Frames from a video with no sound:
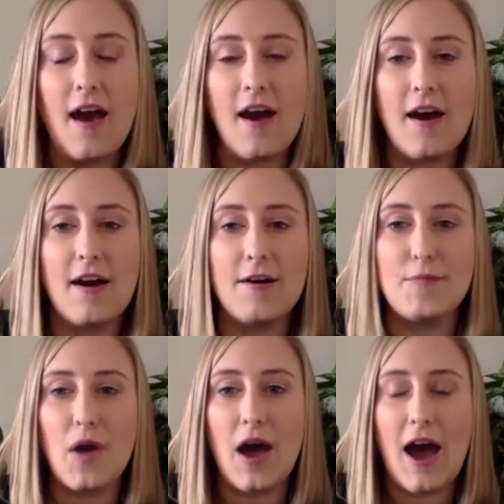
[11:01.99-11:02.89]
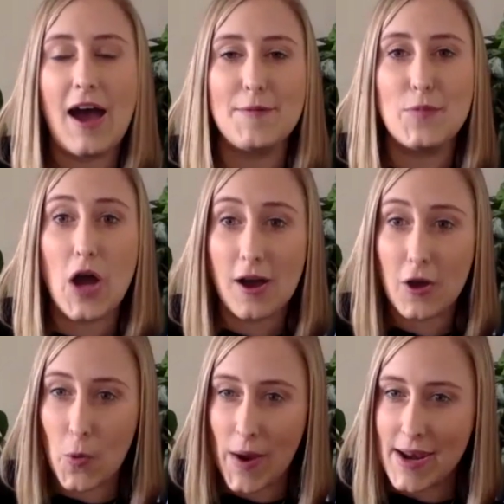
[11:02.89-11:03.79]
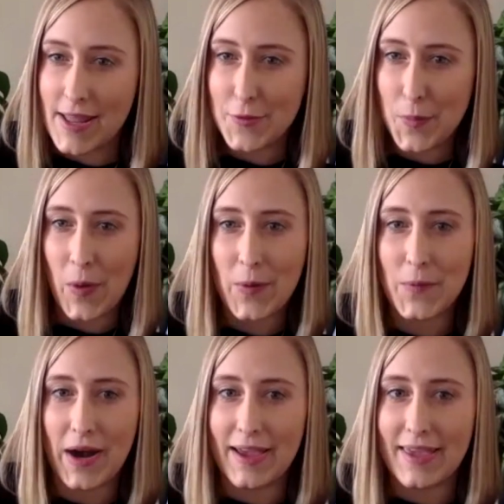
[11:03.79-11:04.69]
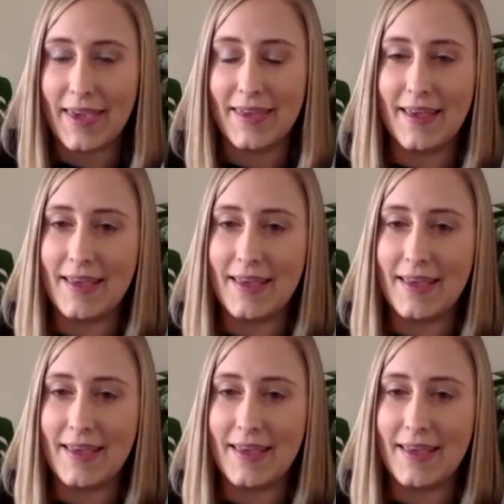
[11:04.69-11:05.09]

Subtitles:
I'm not quite at the point where I can